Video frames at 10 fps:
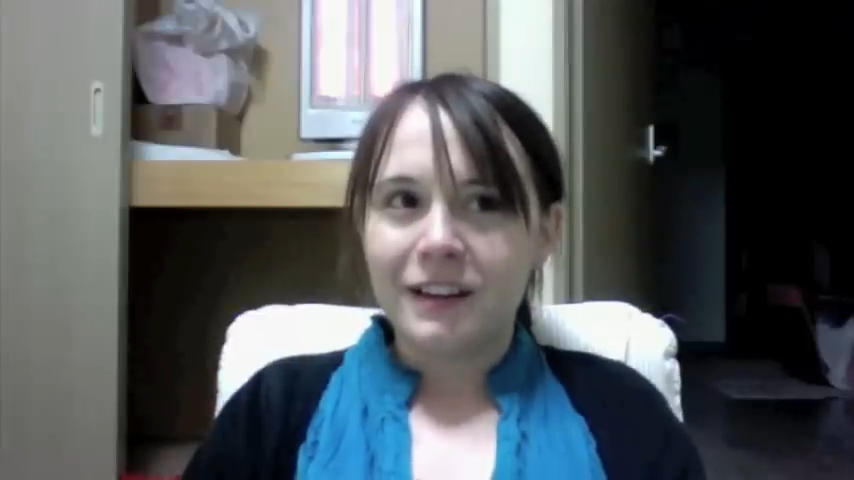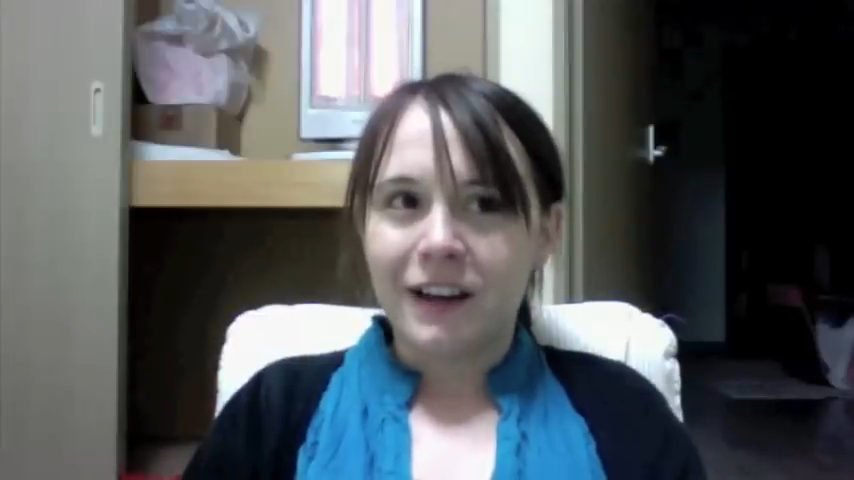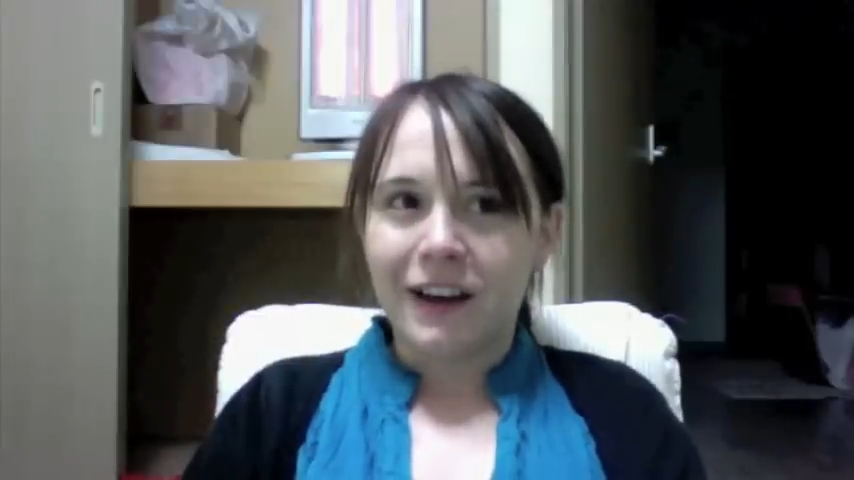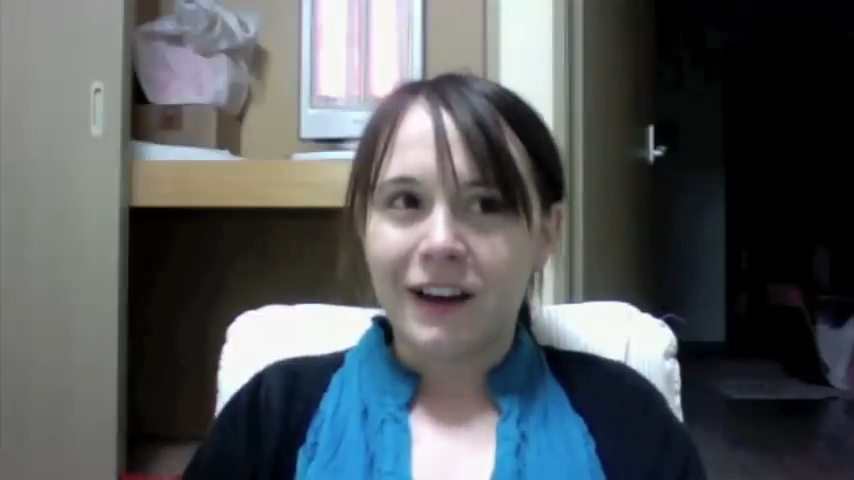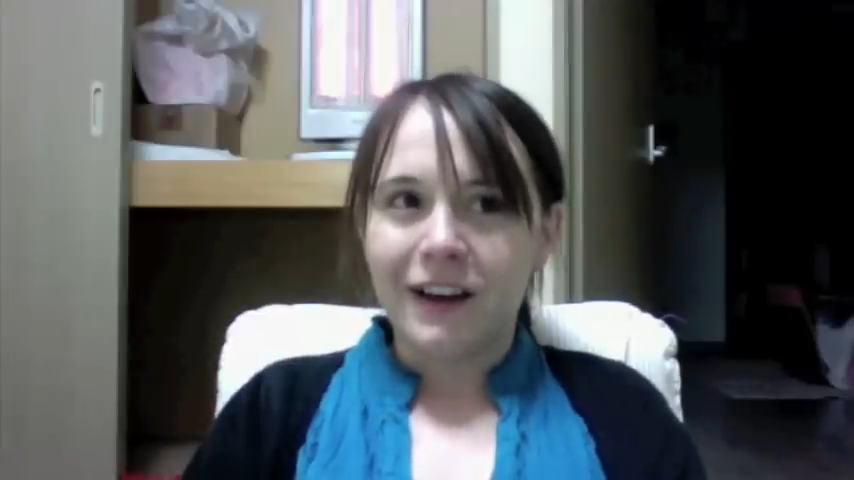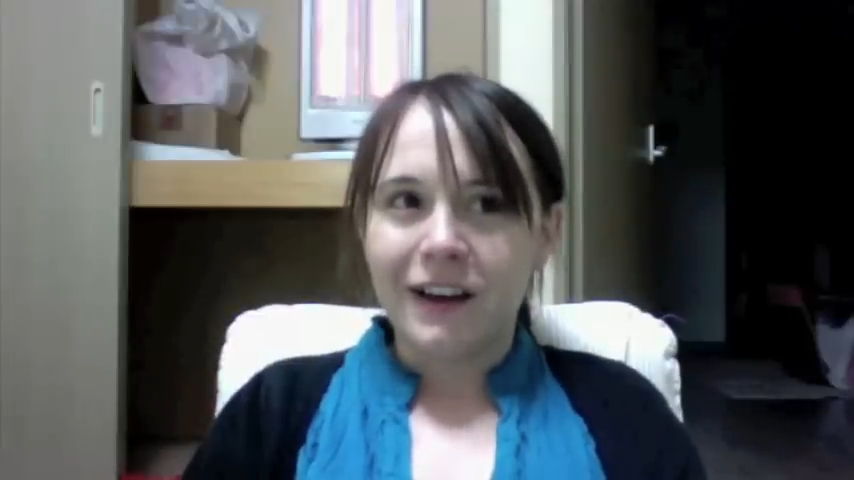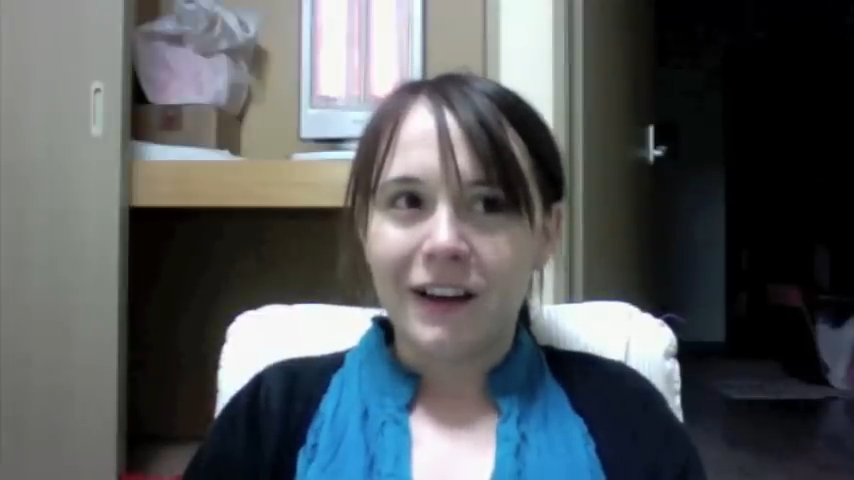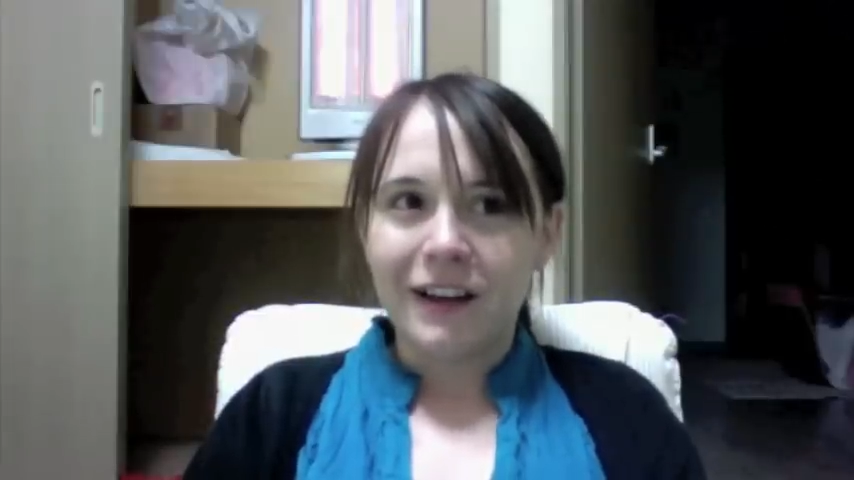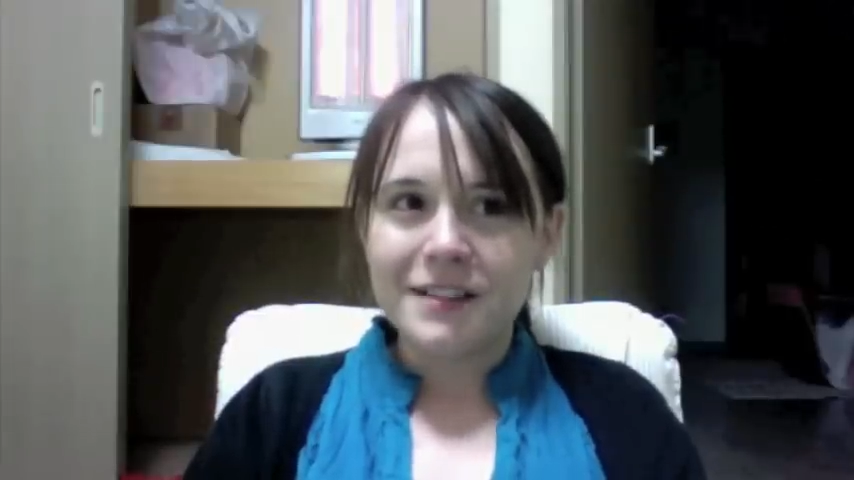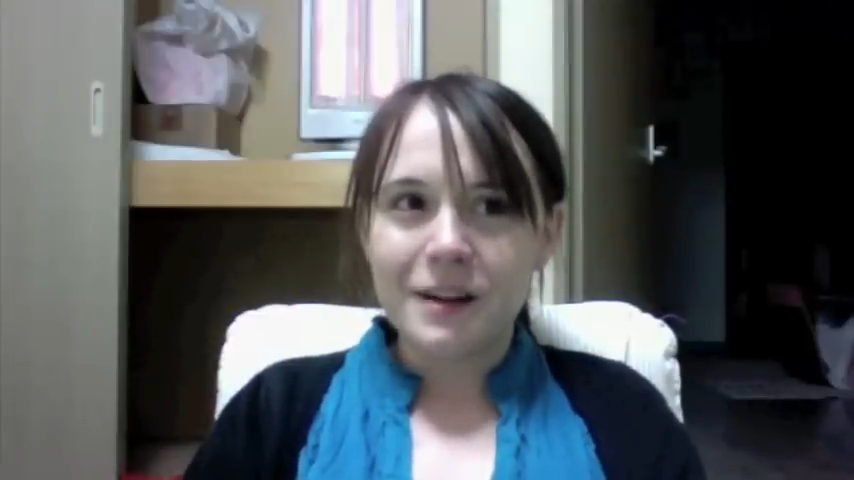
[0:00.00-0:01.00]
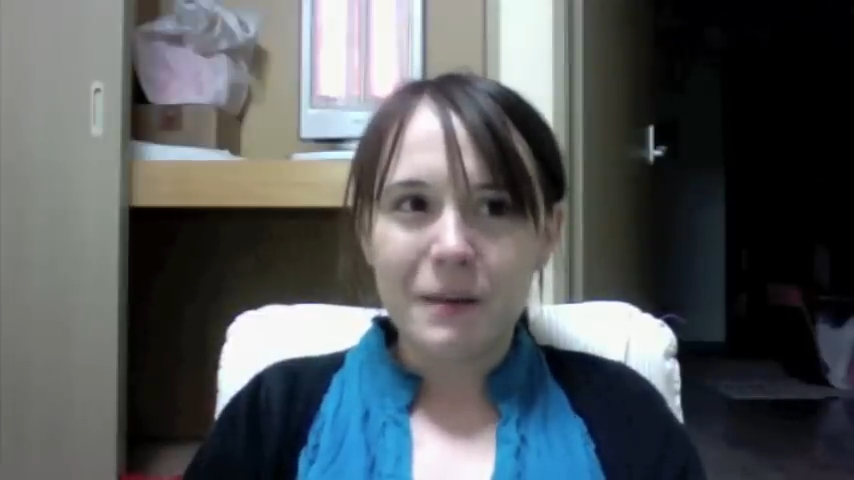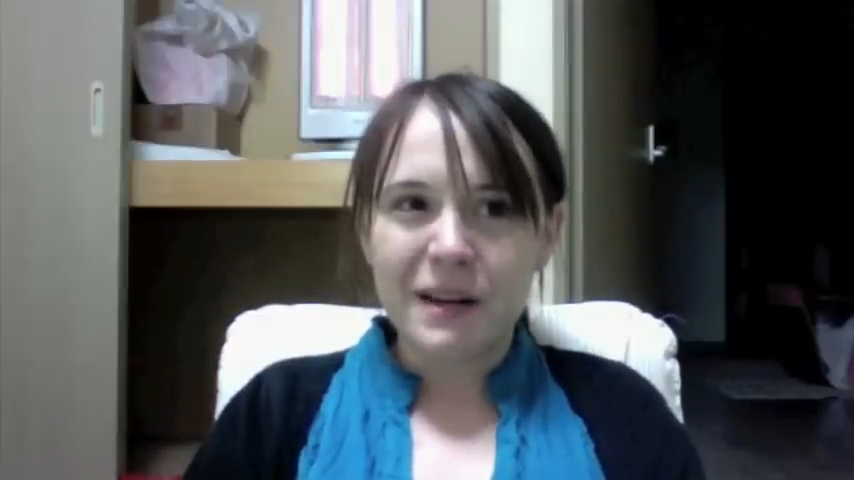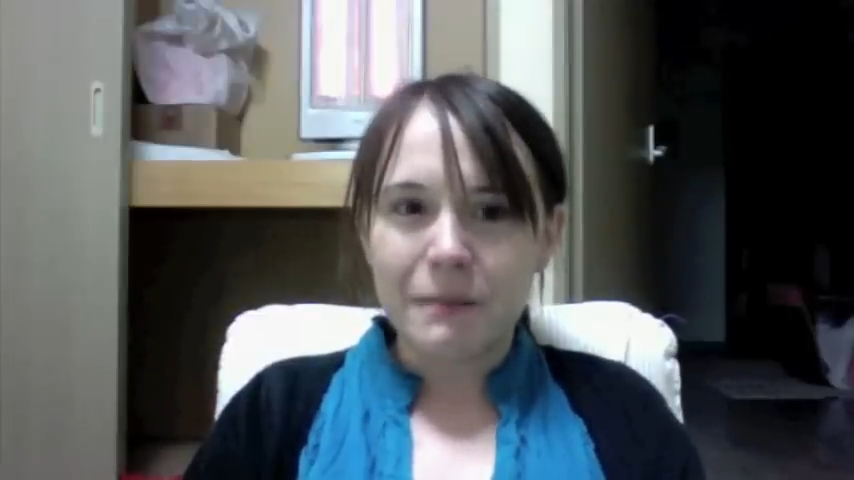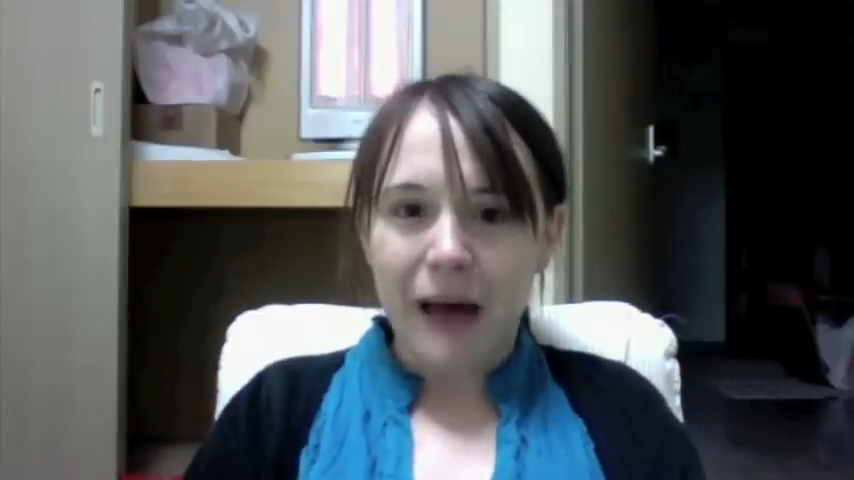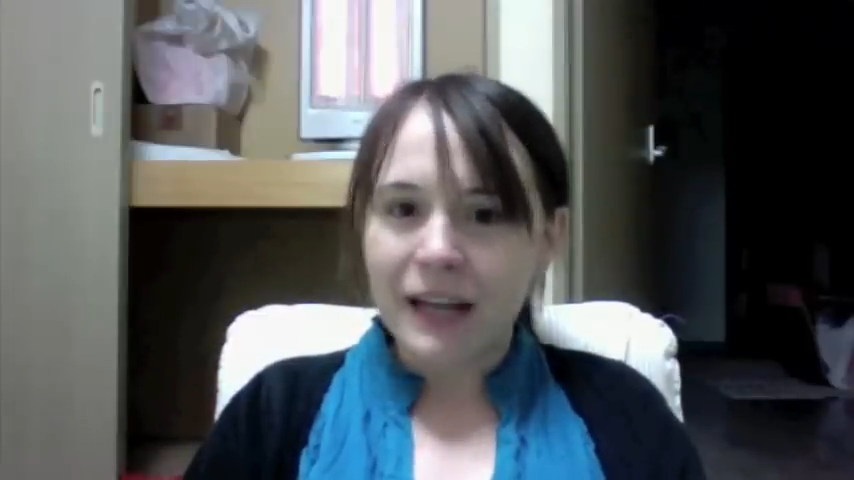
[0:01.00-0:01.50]
It's not been
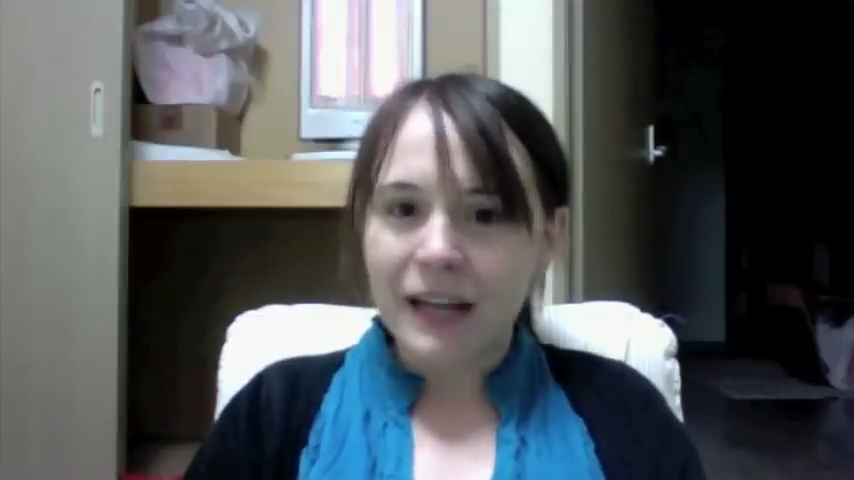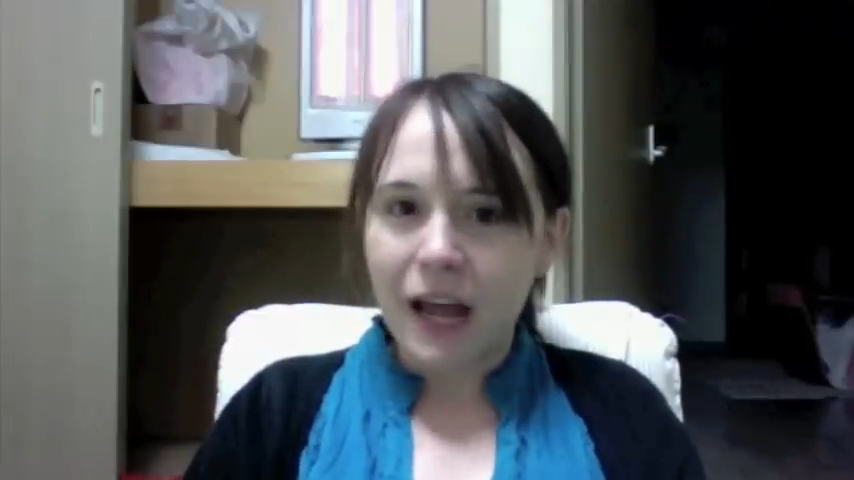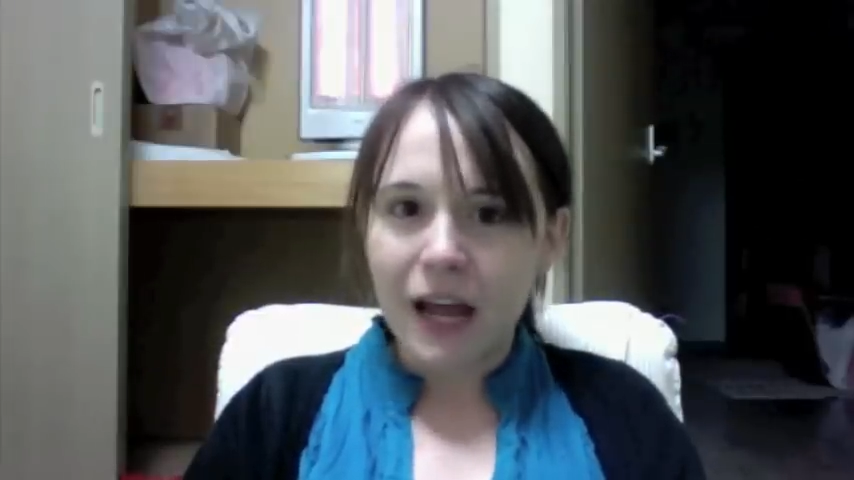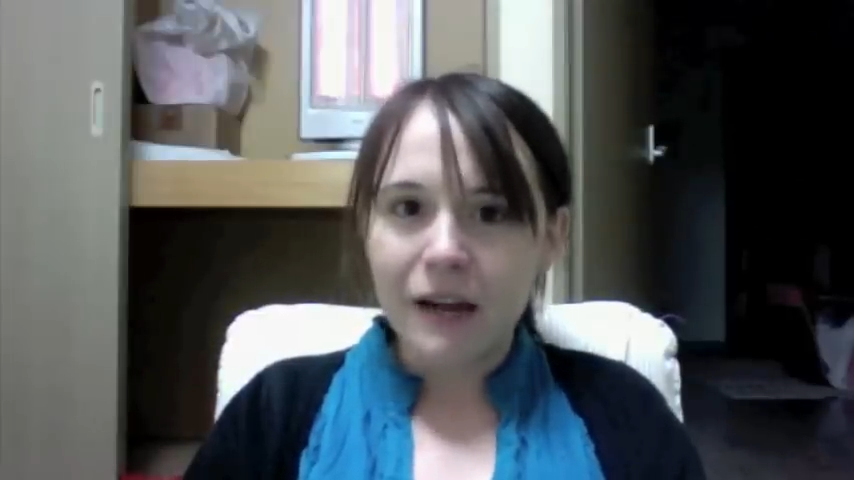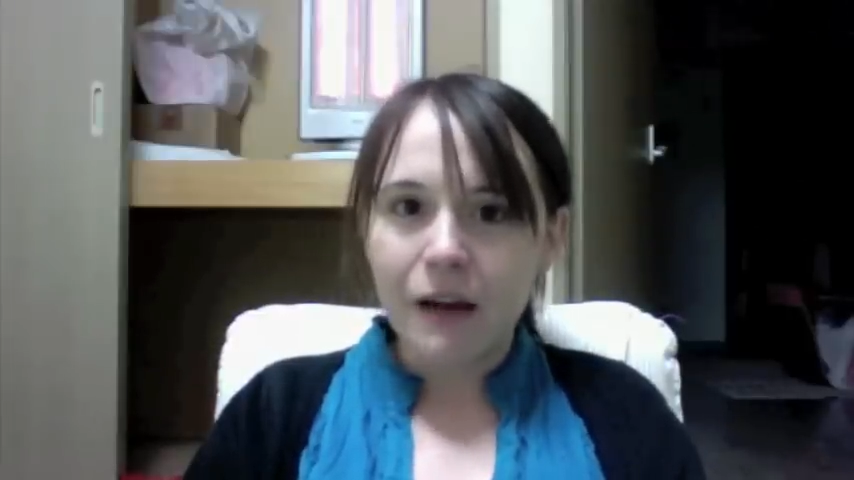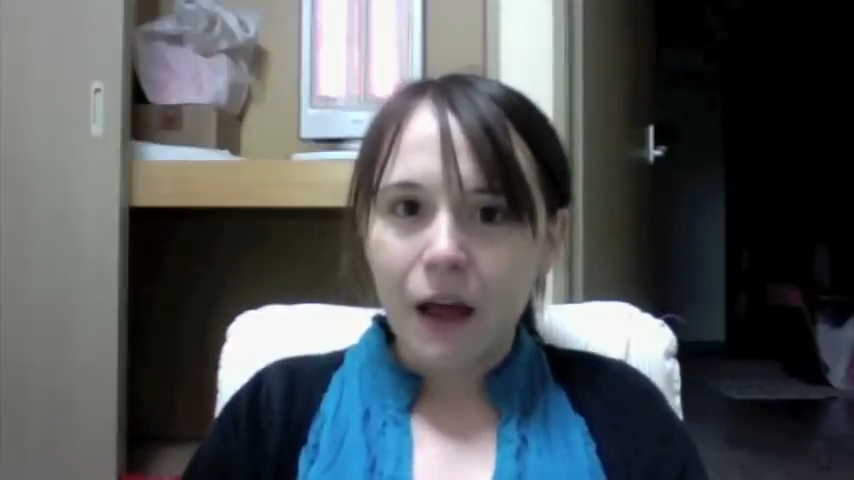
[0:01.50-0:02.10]
a bad day,